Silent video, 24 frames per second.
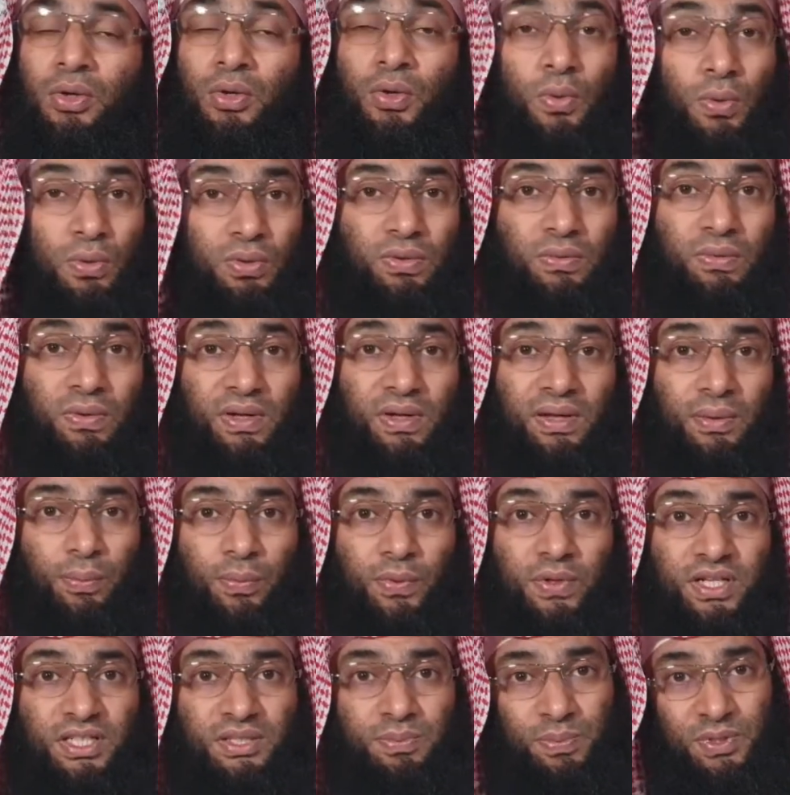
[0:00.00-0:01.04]
you will tell the
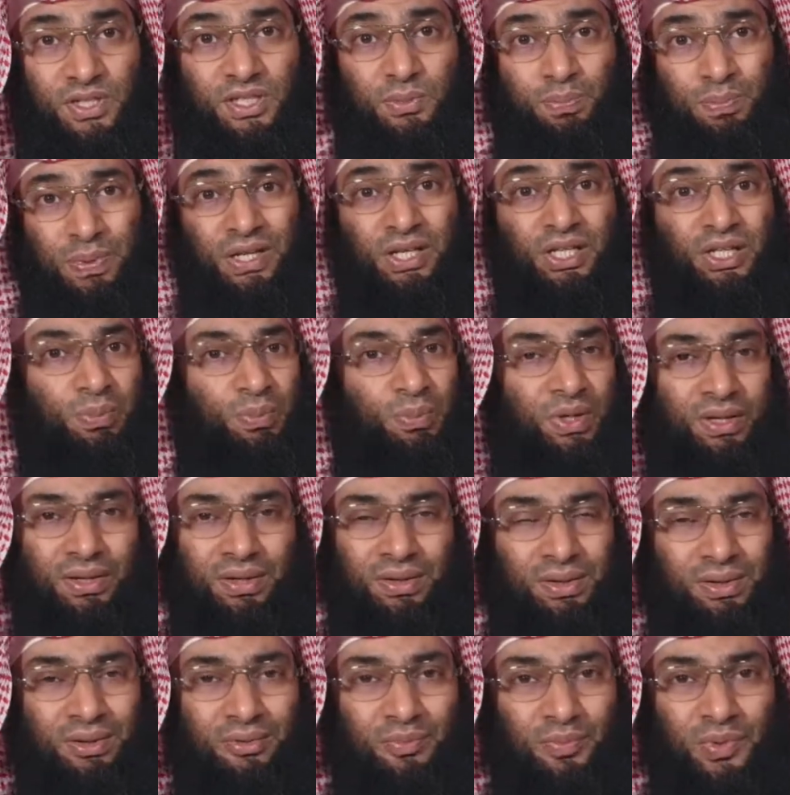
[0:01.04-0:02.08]
police, please punish me,
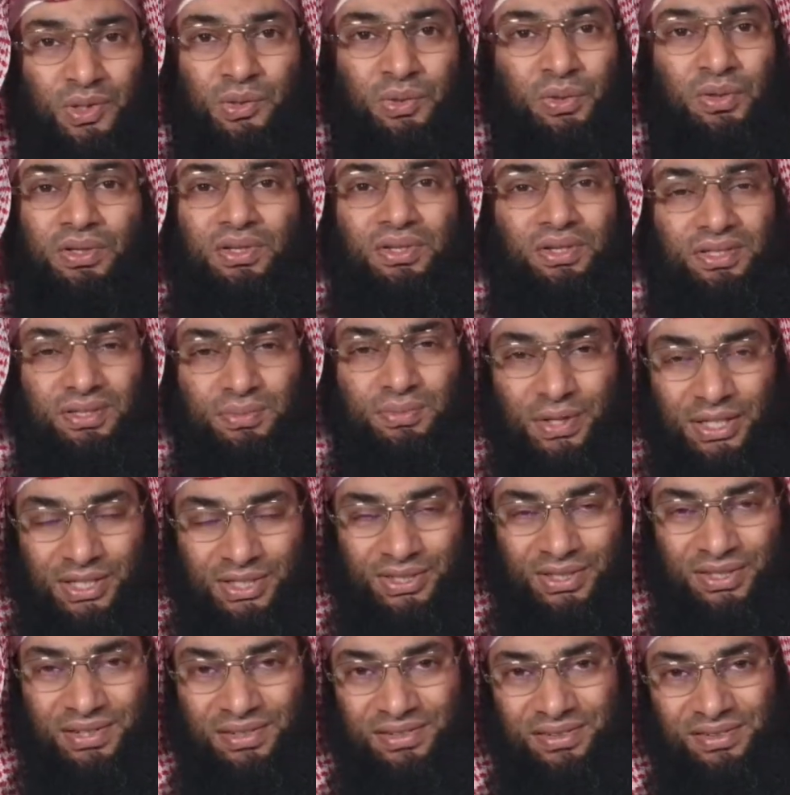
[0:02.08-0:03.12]
but don't touch my
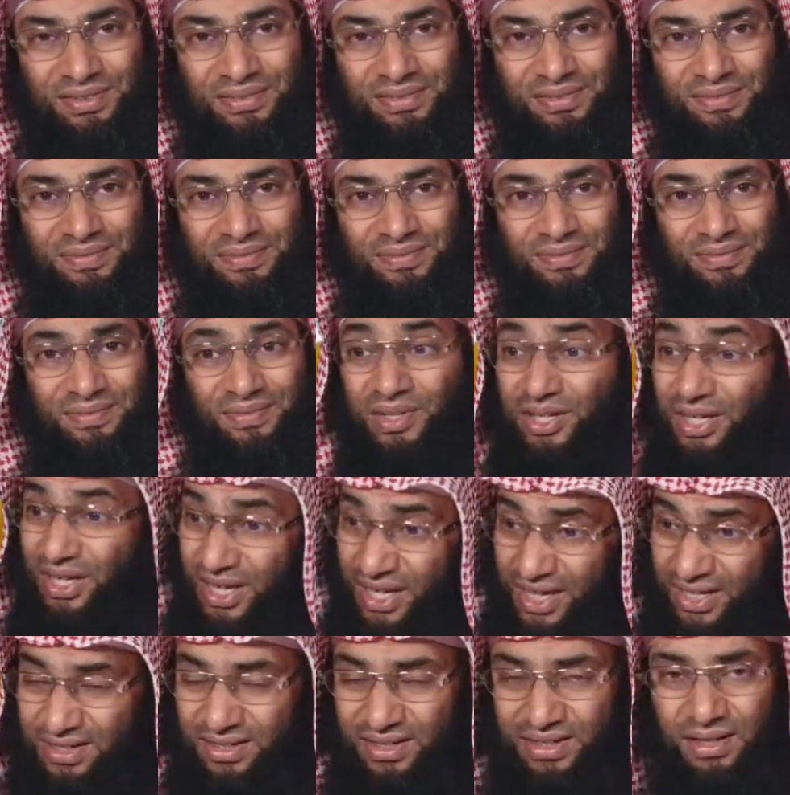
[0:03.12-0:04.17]
son.
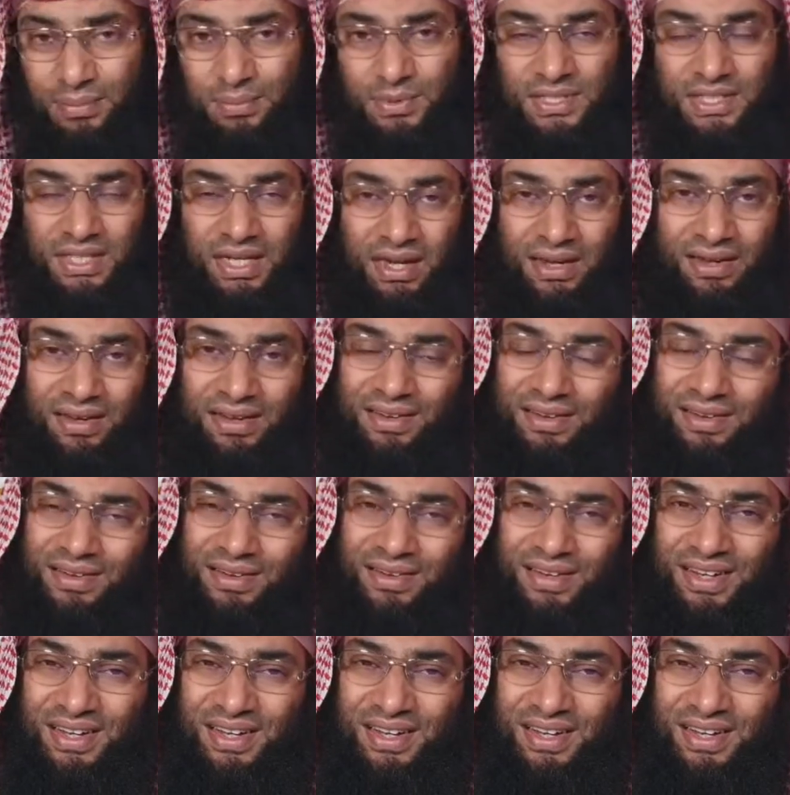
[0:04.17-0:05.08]
He did the mistake.